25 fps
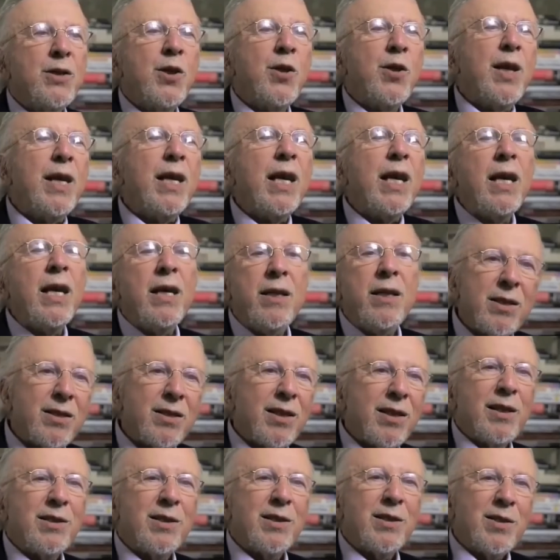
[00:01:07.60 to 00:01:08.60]
to the
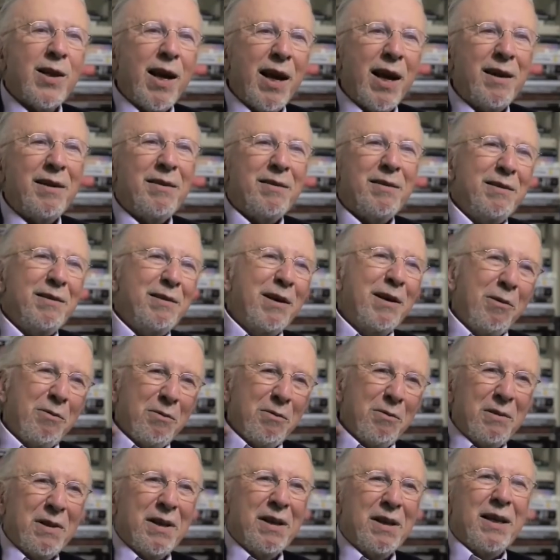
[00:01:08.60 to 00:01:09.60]
east, let's say, you
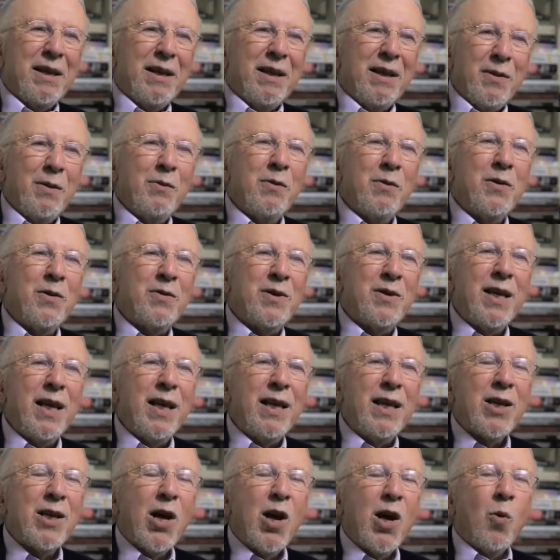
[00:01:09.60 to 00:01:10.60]
know, if it moves to the
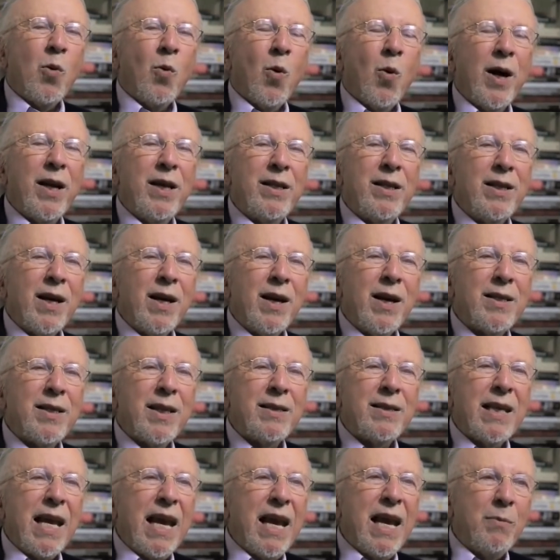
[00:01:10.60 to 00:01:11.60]
east, what it does,
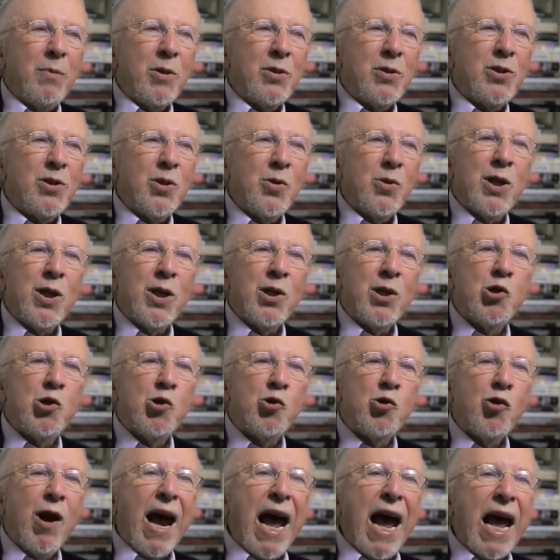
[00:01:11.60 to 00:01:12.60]
it's able to
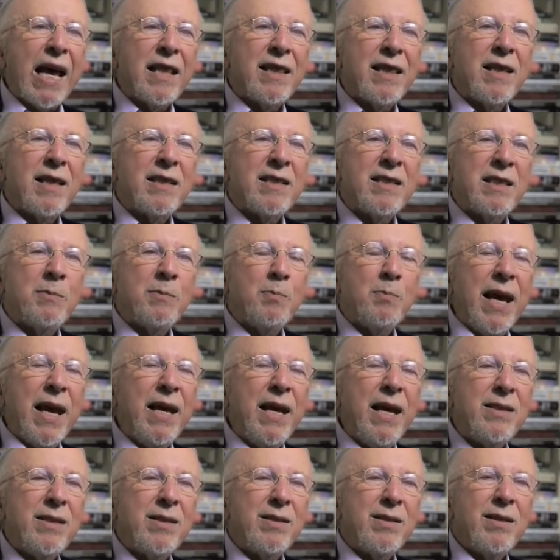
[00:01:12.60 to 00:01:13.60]
contract the
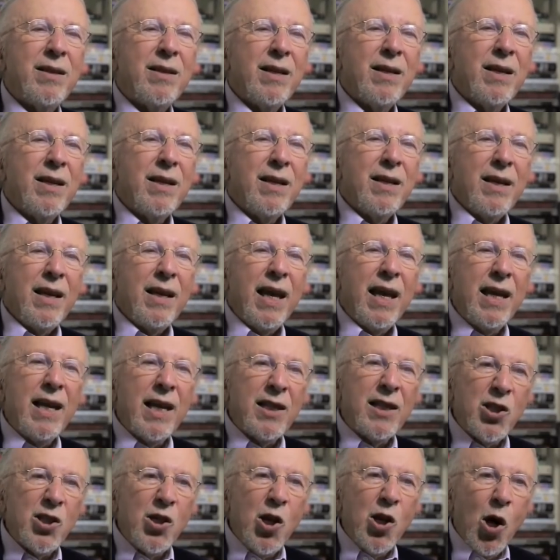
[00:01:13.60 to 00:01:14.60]
space
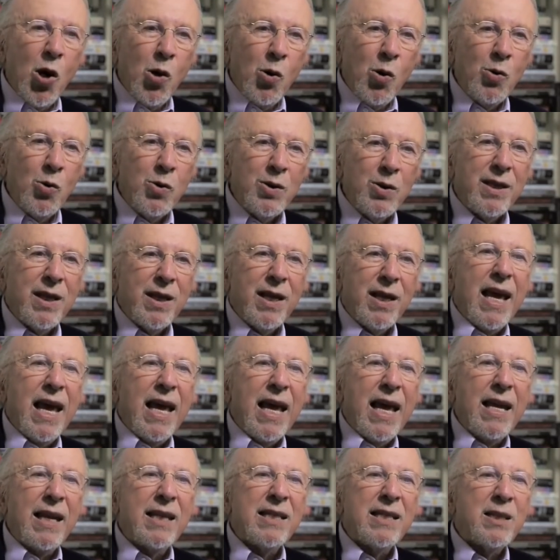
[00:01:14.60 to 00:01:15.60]
in its nose
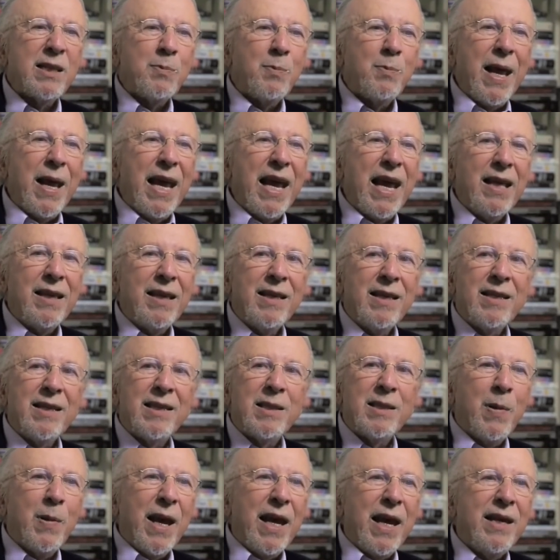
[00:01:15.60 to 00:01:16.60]
and expand the
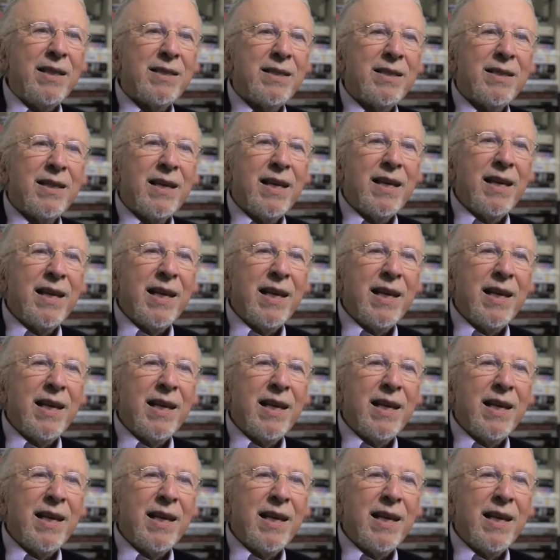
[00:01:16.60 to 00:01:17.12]
space